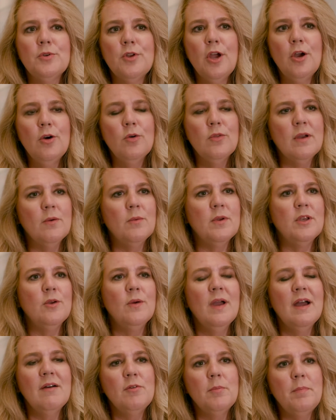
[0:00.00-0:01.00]
know that when
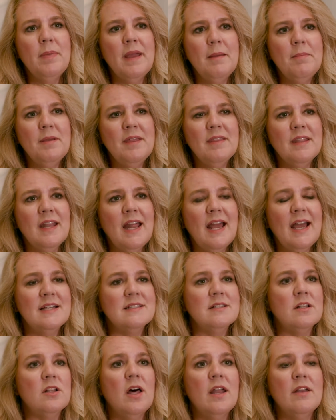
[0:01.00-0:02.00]
you have a baby that
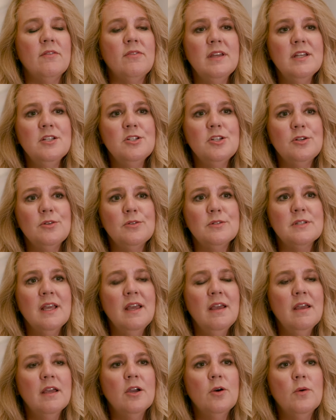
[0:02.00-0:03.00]
has a lot of issues,
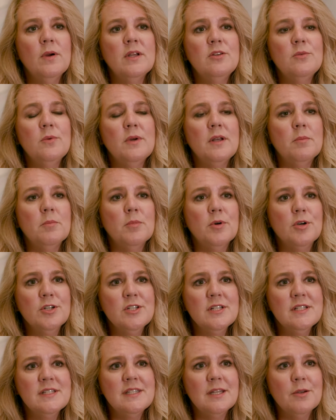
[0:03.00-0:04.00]
going to an
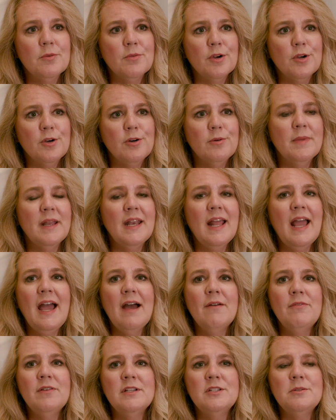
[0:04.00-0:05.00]
emergency room and
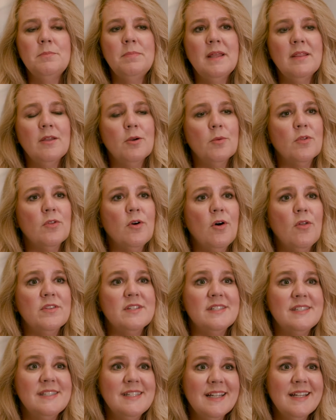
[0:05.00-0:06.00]
having to be there with all
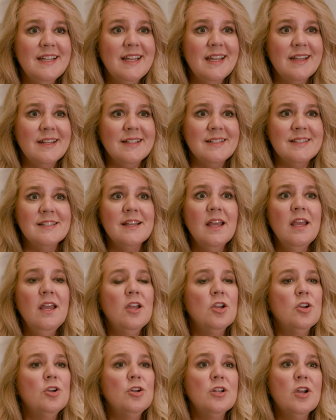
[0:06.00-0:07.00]
the sick kids
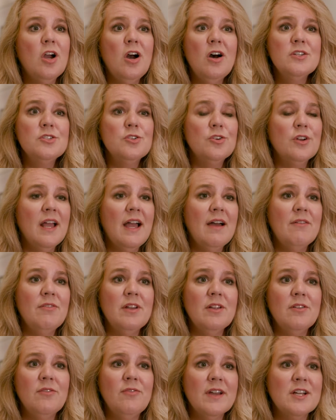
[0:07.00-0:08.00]
could cause her to have
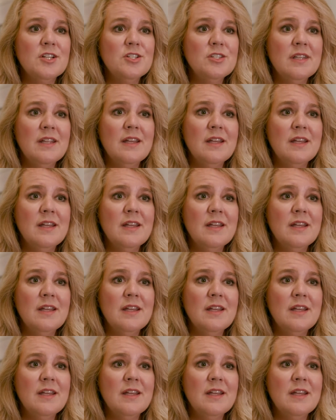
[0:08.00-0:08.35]
an infection